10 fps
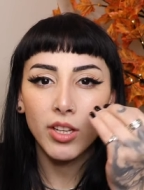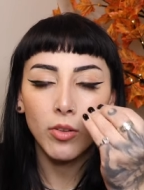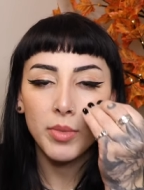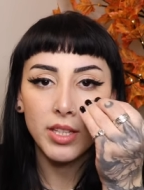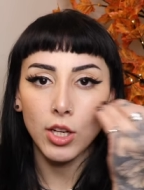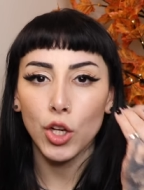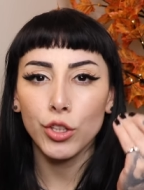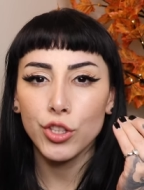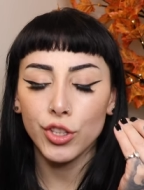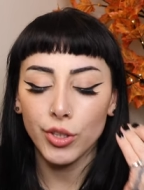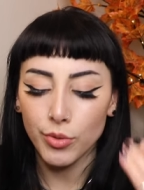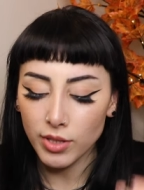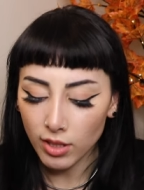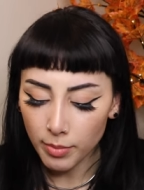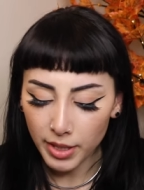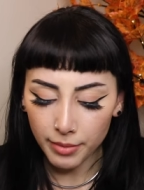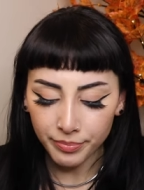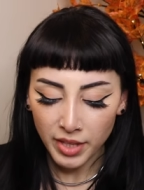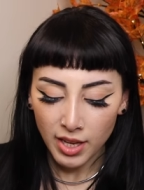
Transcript: It almost like hurts your nose a little bit.